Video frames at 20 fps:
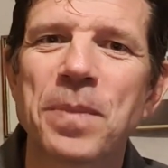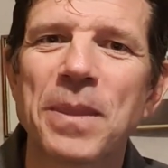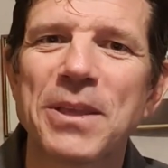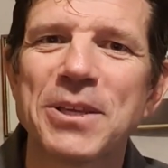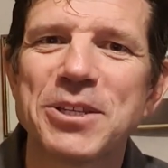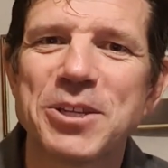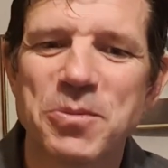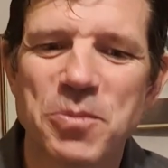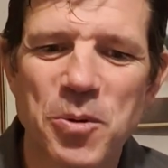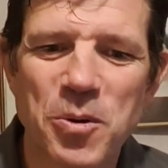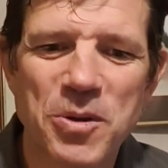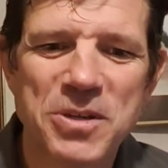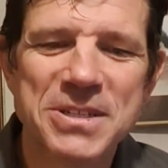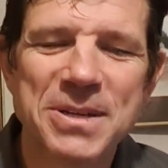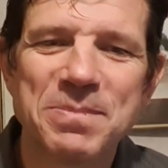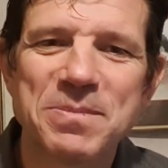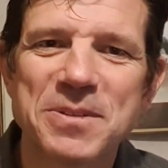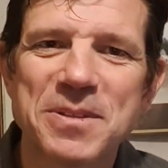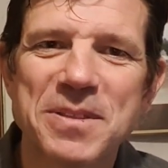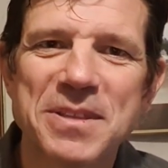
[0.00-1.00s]
She walks
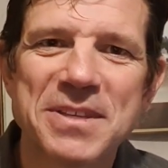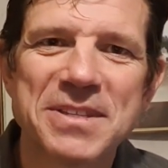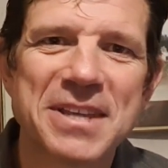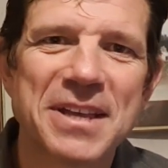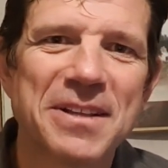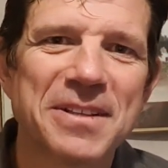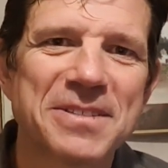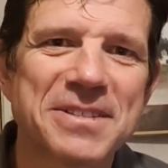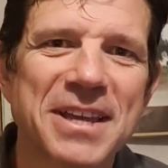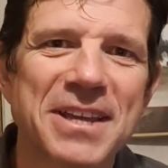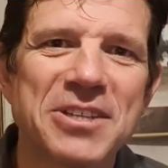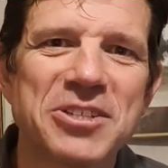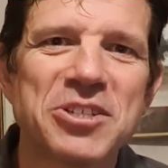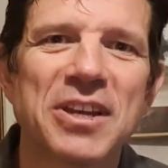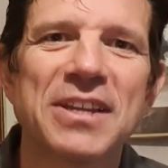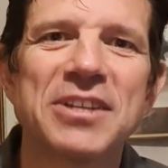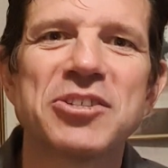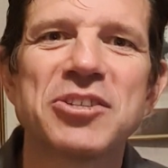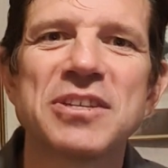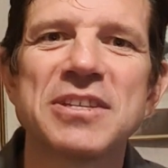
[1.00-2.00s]
up to this Hell's Angel
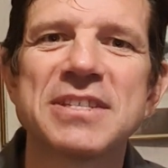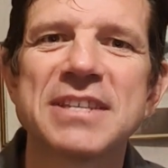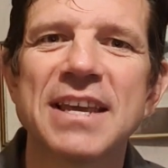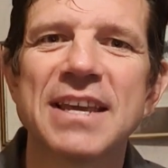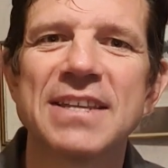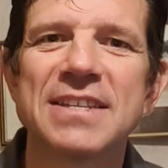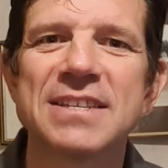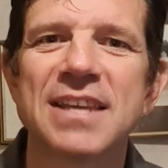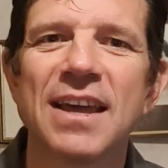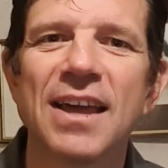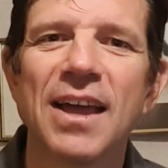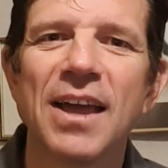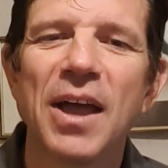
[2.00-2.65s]
as she says,